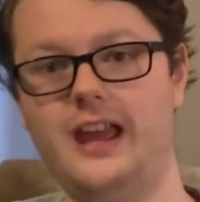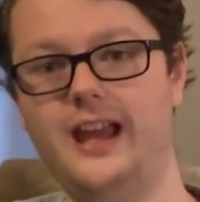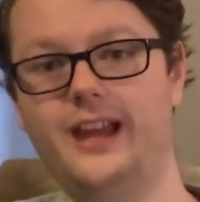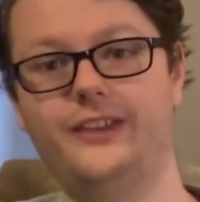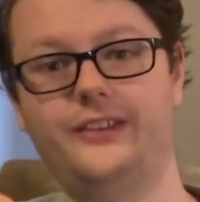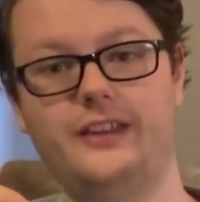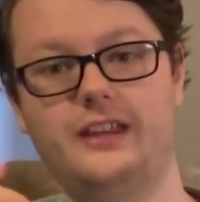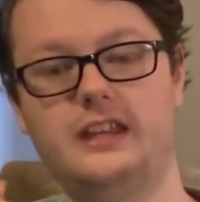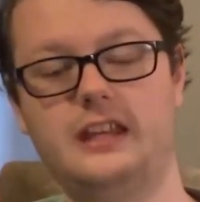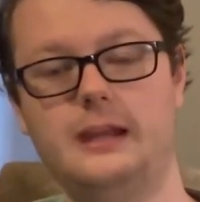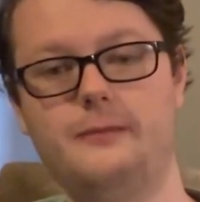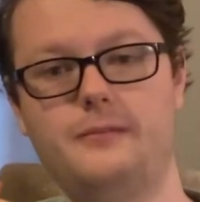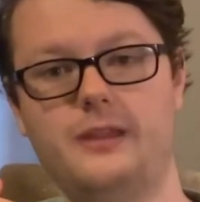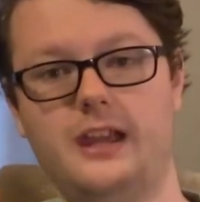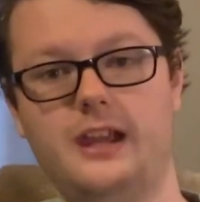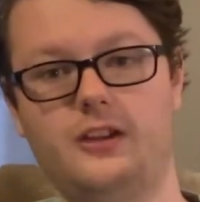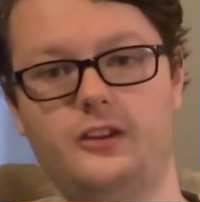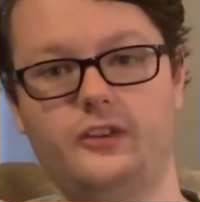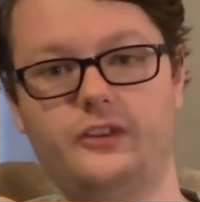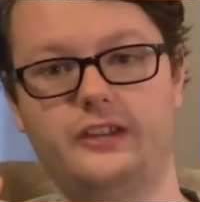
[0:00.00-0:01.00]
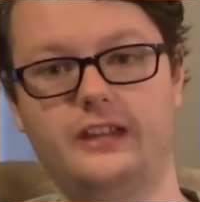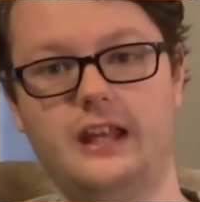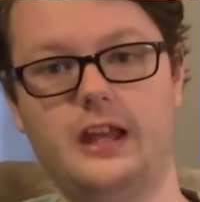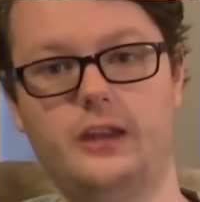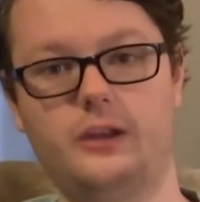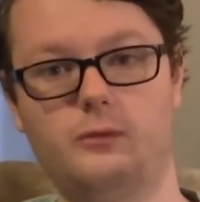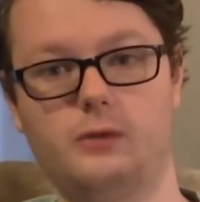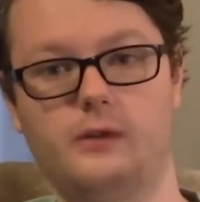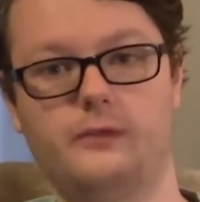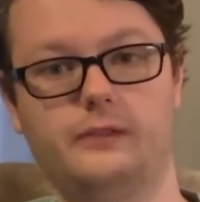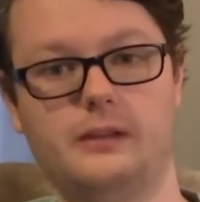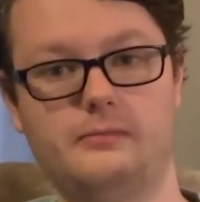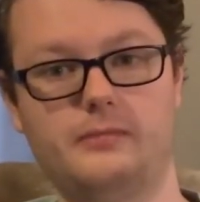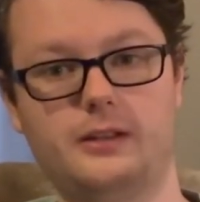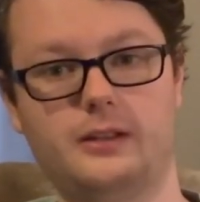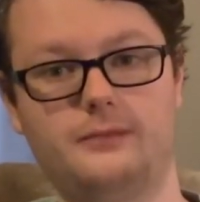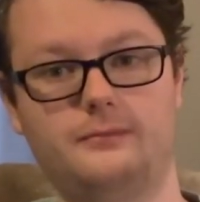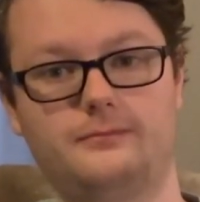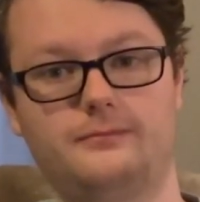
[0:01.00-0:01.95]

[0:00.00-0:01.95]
as they keep the handle together while flipping.